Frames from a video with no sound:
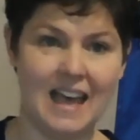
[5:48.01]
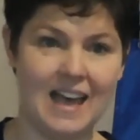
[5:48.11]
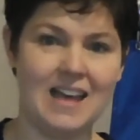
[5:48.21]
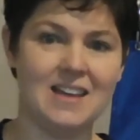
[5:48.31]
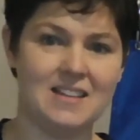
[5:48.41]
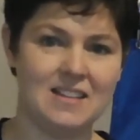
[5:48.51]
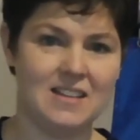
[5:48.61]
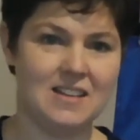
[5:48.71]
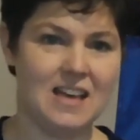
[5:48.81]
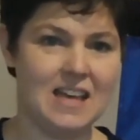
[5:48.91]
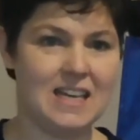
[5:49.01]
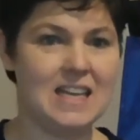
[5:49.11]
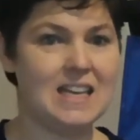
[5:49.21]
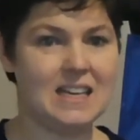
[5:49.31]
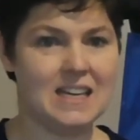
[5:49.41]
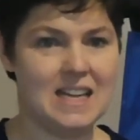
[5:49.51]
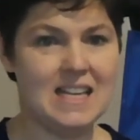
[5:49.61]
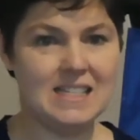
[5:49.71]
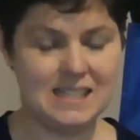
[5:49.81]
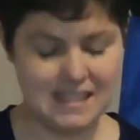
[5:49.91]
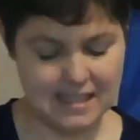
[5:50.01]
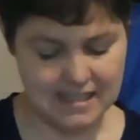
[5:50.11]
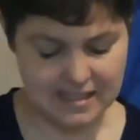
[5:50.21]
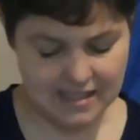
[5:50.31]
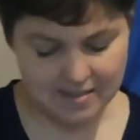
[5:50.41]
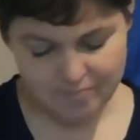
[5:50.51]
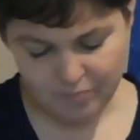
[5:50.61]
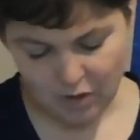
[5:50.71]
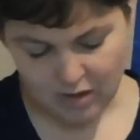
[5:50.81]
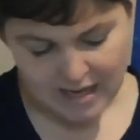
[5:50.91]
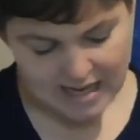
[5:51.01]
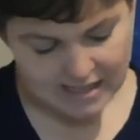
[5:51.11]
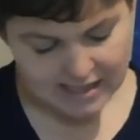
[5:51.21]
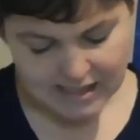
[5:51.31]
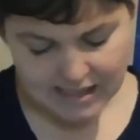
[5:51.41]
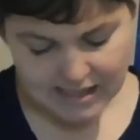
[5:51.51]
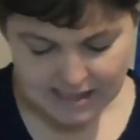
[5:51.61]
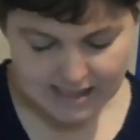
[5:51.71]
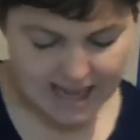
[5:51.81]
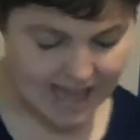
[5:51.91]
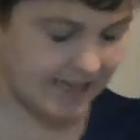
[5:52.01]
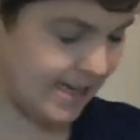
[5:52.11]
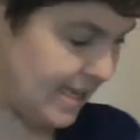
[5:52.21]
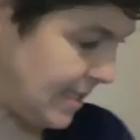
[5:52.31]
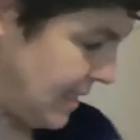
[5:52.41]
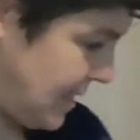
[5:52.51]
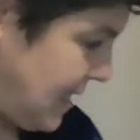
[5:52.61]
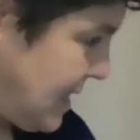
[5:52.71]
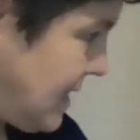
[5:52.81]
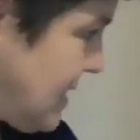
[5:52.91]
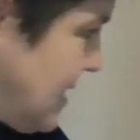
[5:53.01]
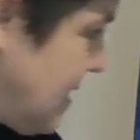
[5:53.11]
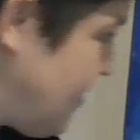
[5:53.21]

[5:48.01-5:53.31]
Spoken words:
Okay, and in an instant, an instance and instance.